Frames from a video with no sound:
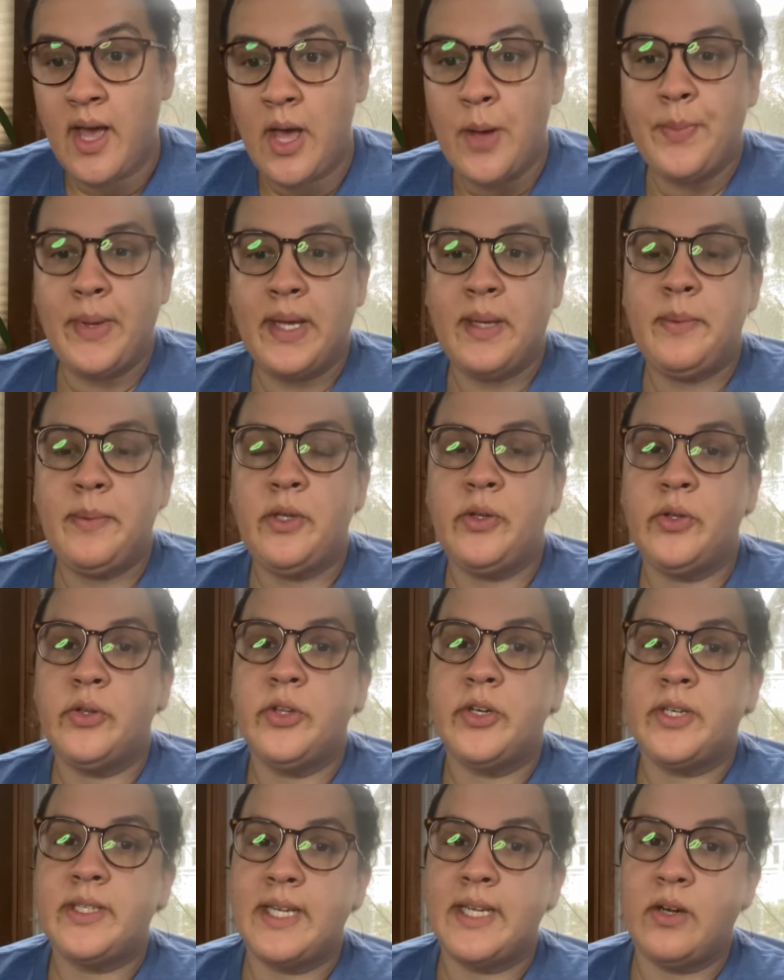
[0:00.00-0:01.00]
maybe you
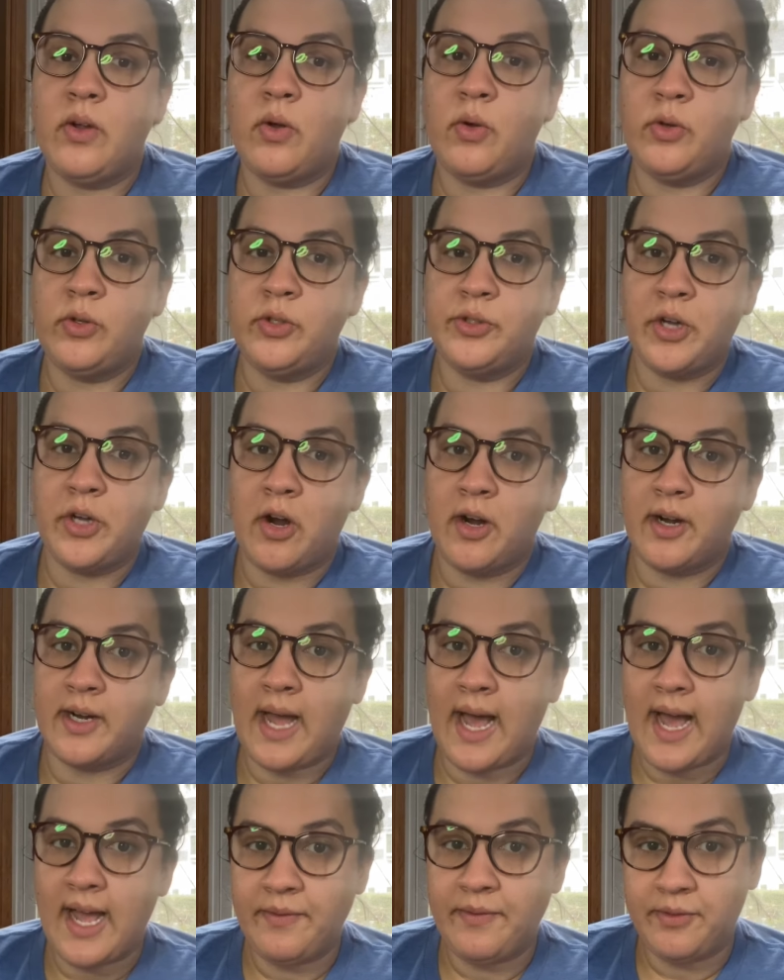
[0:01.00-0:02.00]
looked at old
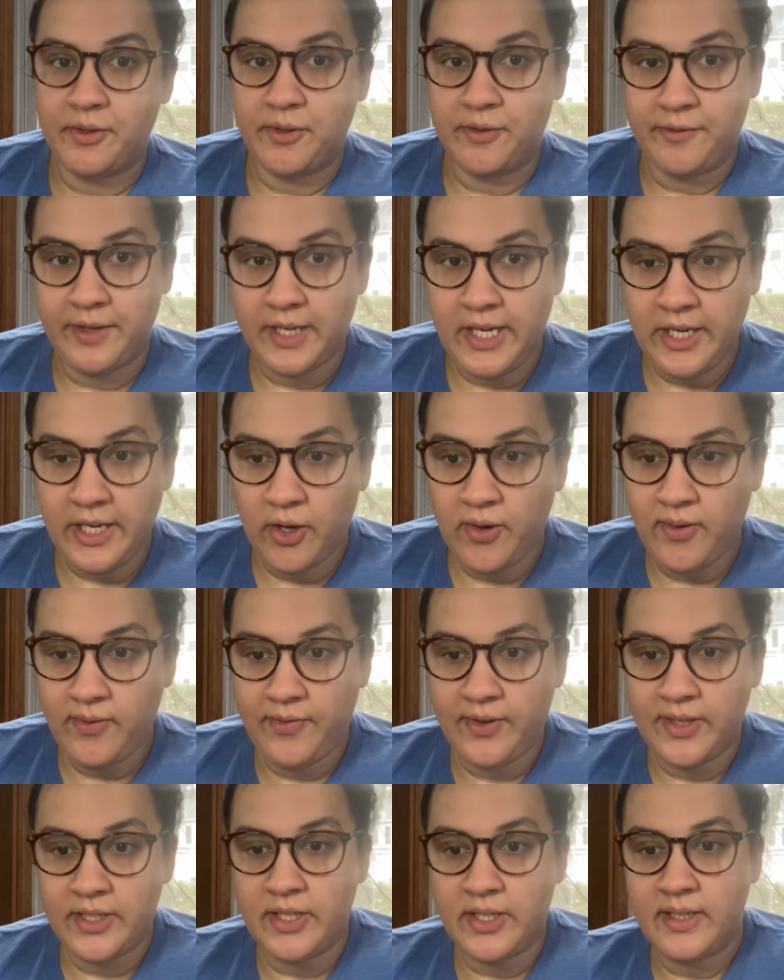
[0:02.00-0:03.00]
archival video
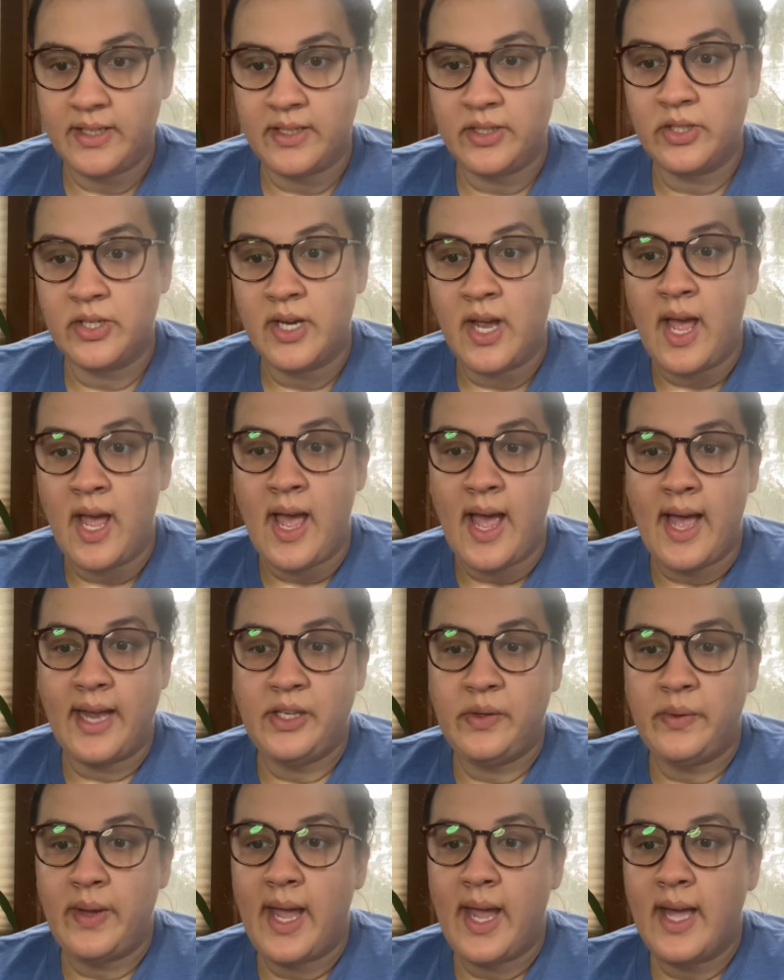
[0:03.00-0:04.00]
footage,
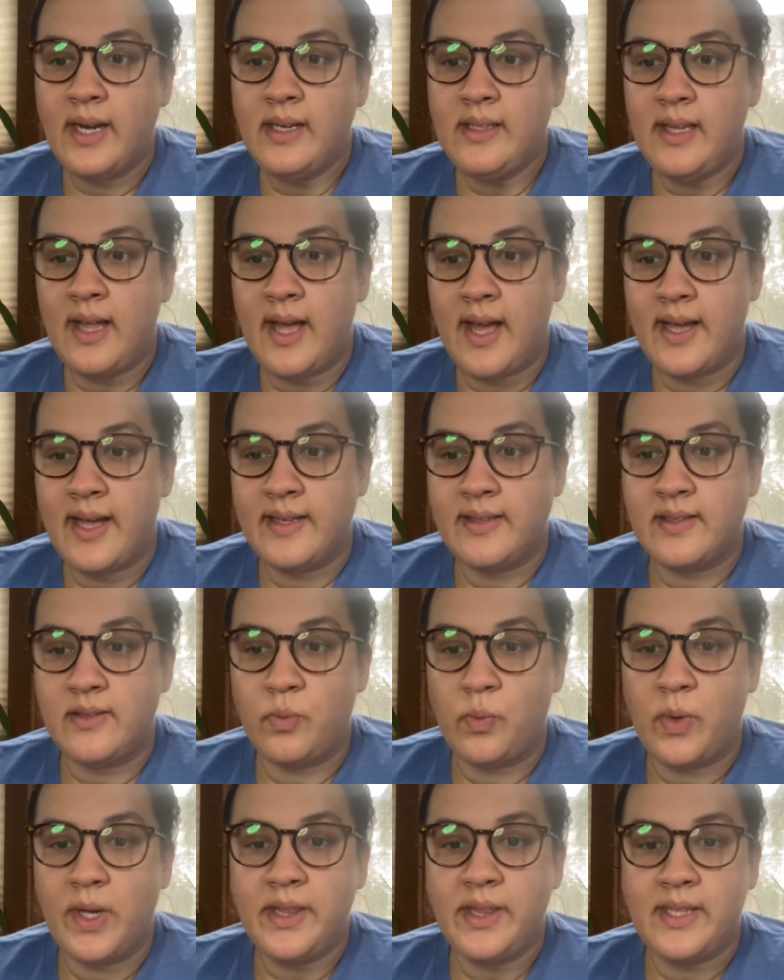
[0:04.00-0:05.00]
and you analyzed
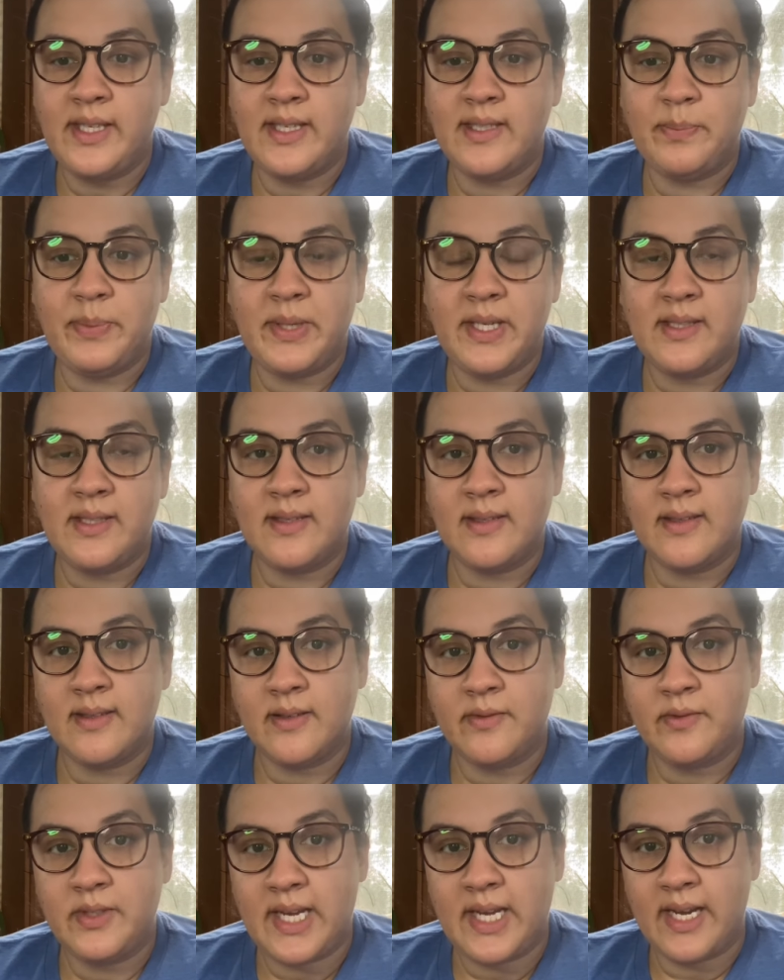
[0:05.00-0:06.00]
what these pieces
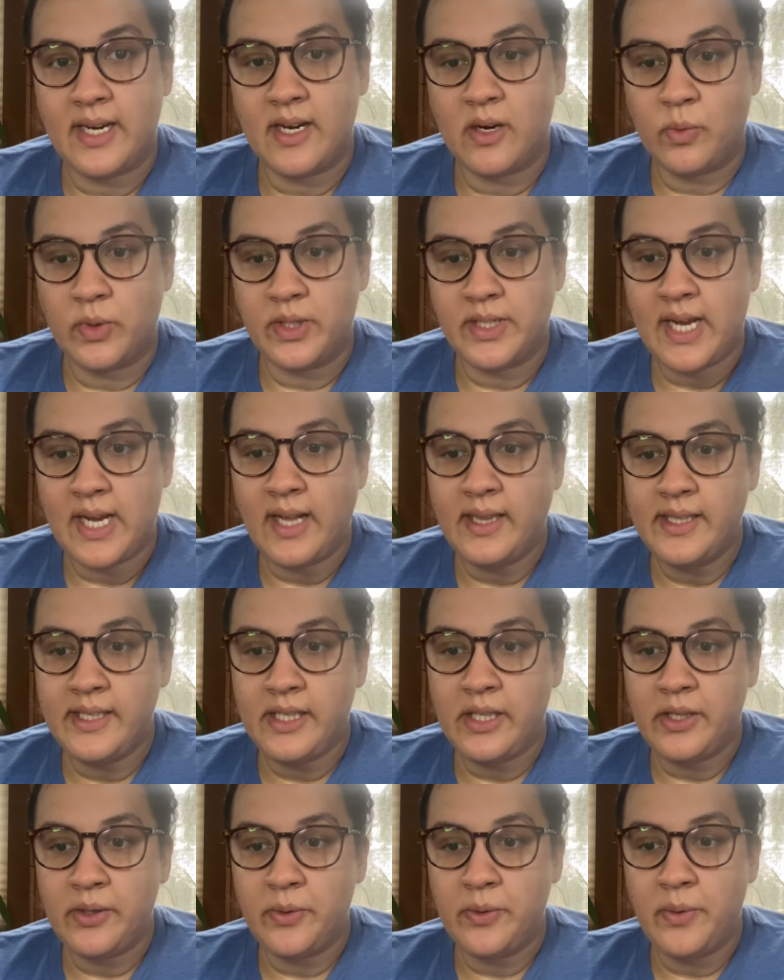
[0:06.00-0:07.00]
of data were telling
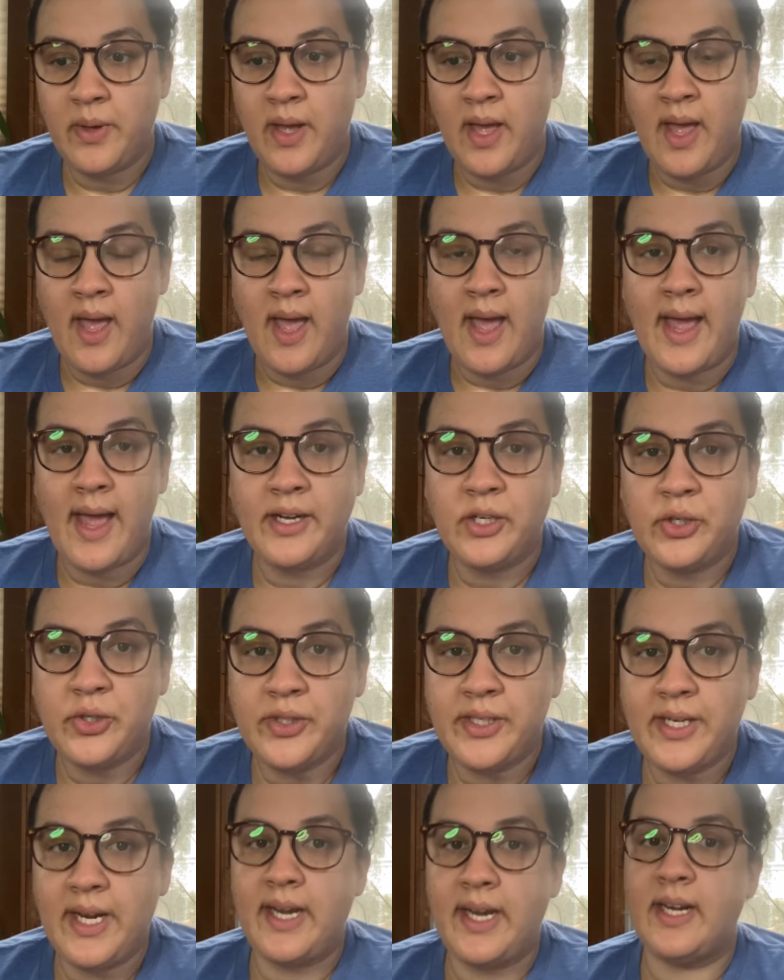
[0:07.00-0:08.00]
you and
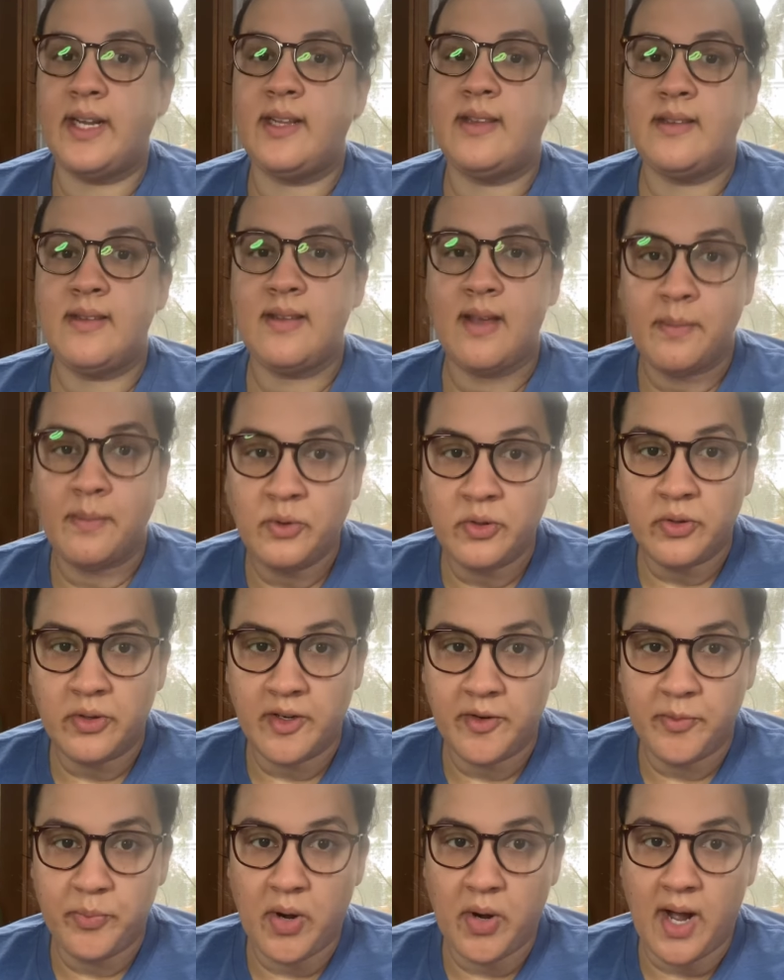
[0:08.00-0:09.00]
created some sort
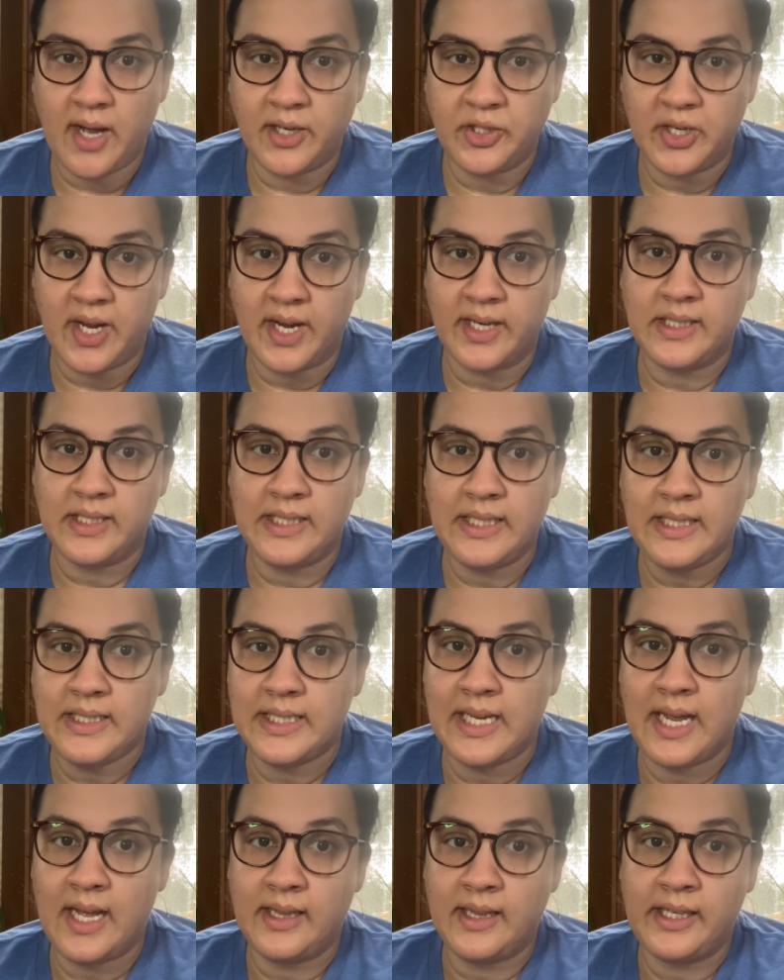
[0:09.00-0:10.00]
of project
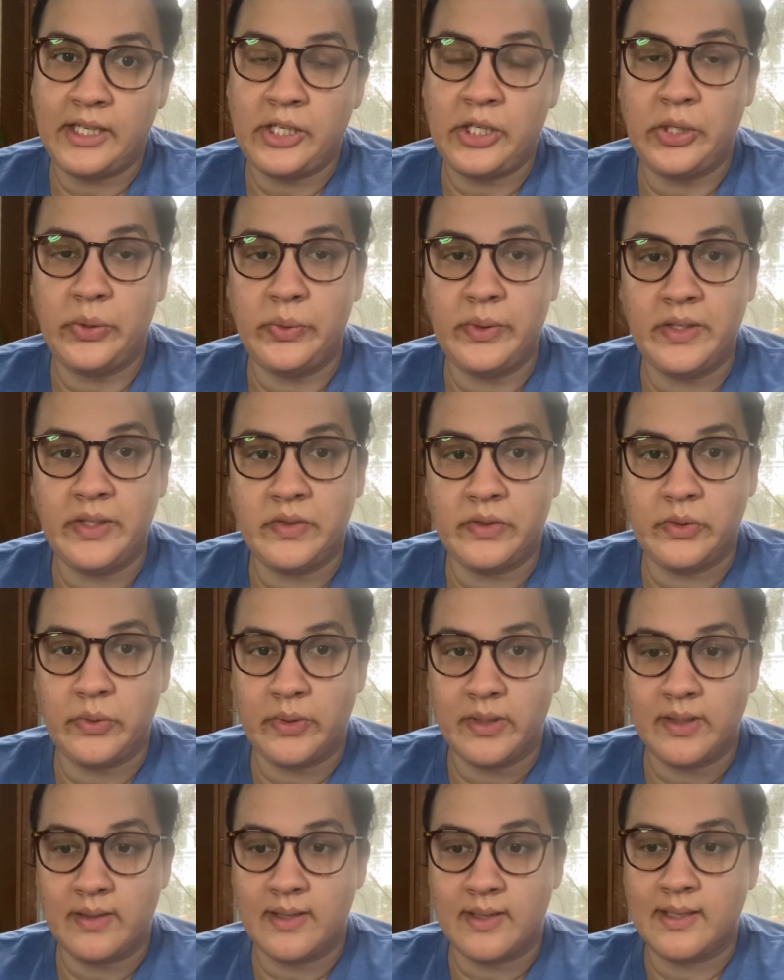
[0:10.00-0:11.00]
detailing CUNY
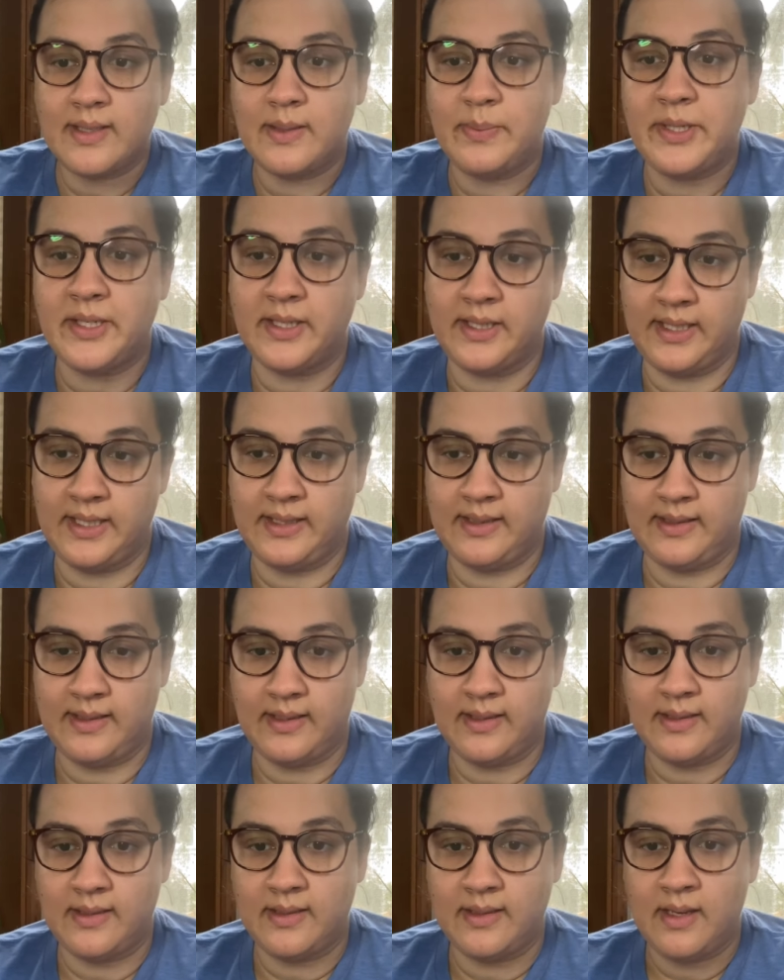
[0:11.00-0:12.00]
students'
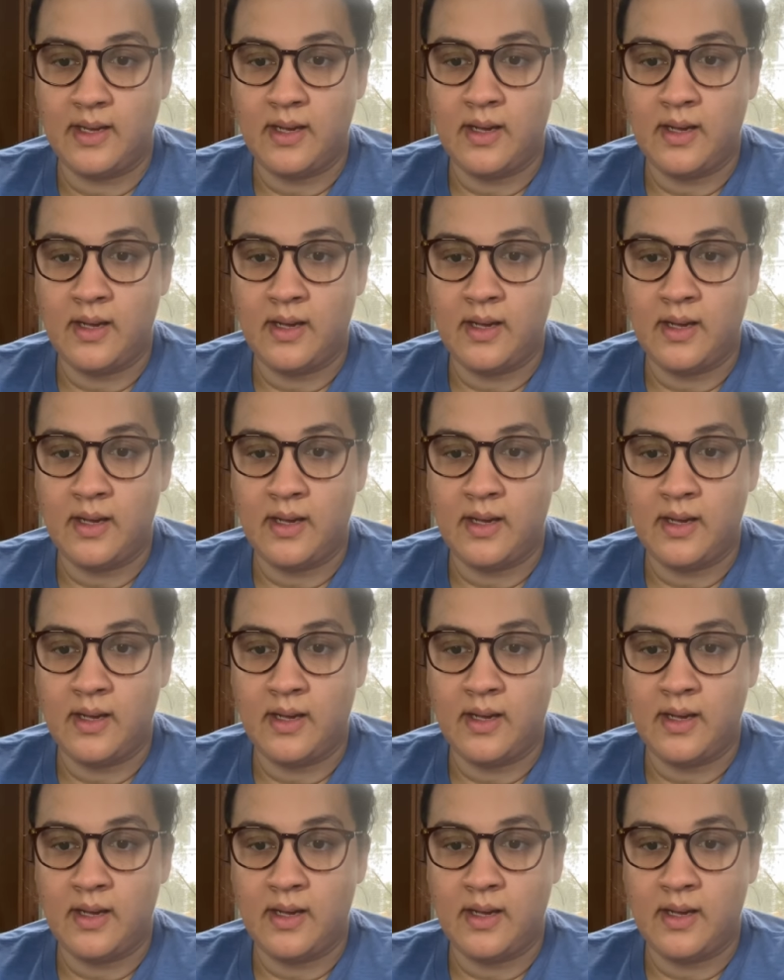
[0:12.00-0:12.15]
experiences.